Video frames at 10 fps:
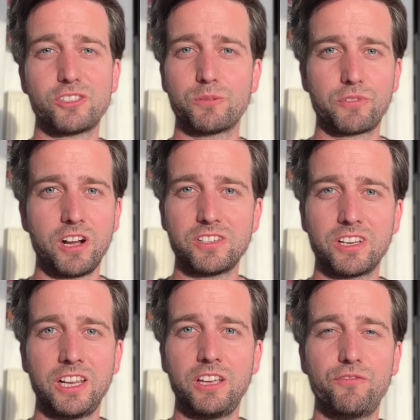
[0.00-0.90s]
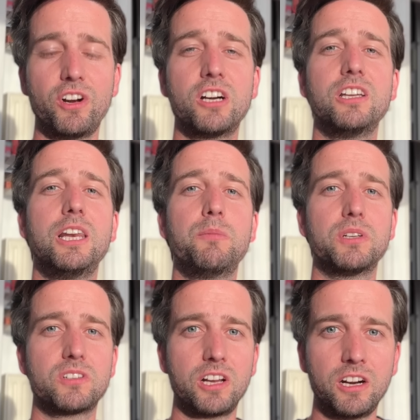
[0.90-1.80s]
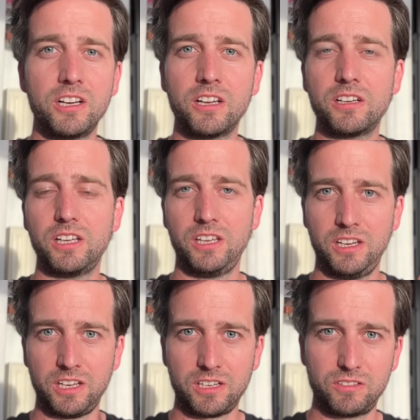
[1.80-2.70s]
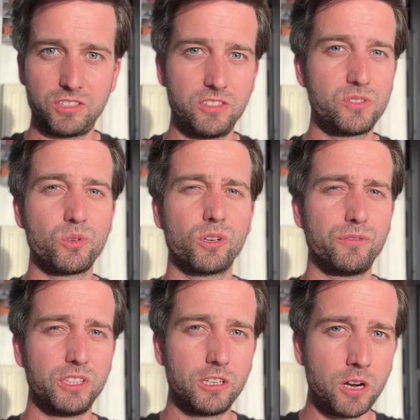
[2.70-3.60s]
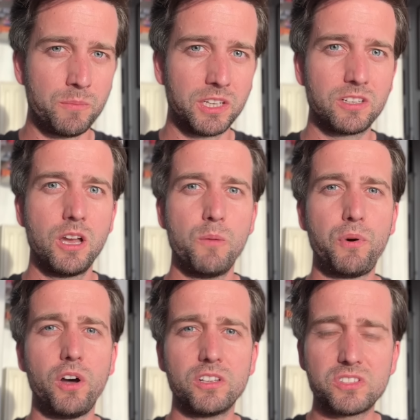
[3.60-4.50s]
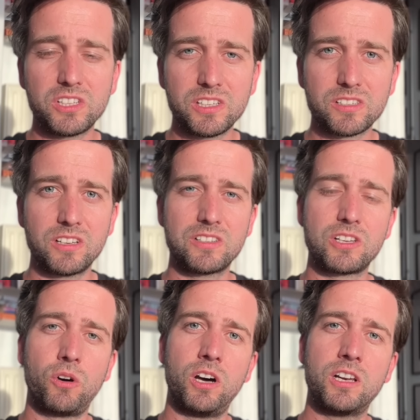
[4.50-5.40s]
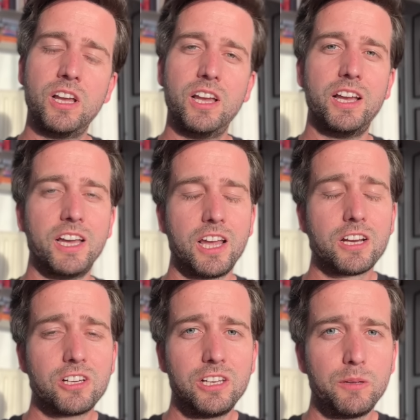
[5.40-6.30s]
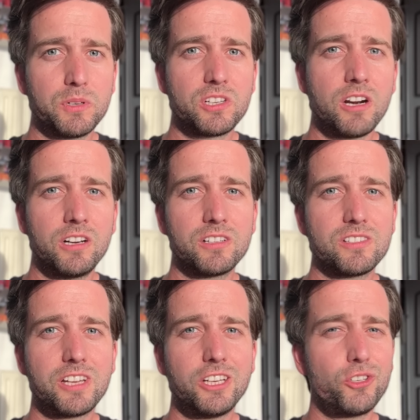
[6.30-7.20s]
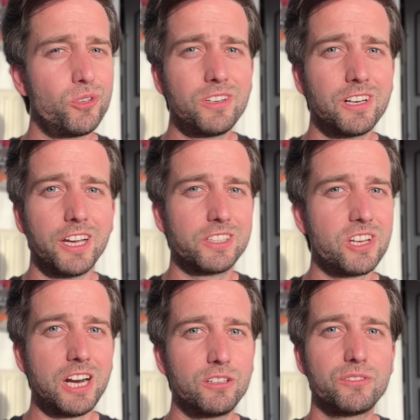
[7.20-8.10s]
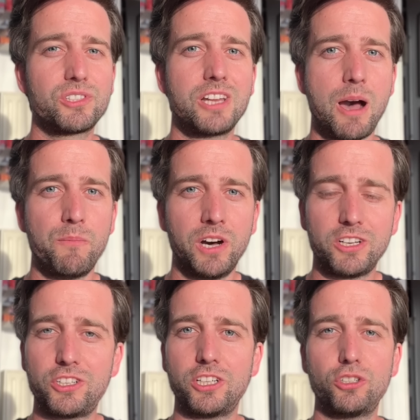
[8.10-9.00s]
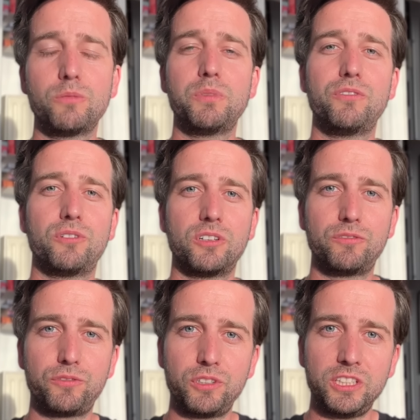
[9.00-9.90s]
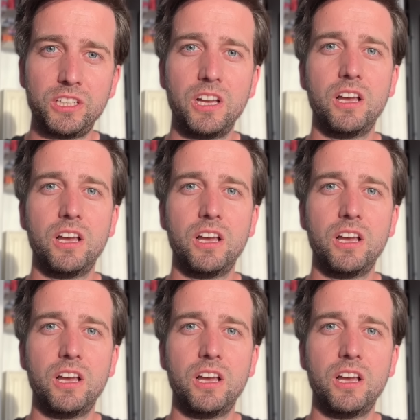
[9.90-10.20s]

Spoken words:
surprisingly very libertarian in their sort of economic policies and so on. And actually, libertarians, they shouldn't like tariffs that much. They should be for a free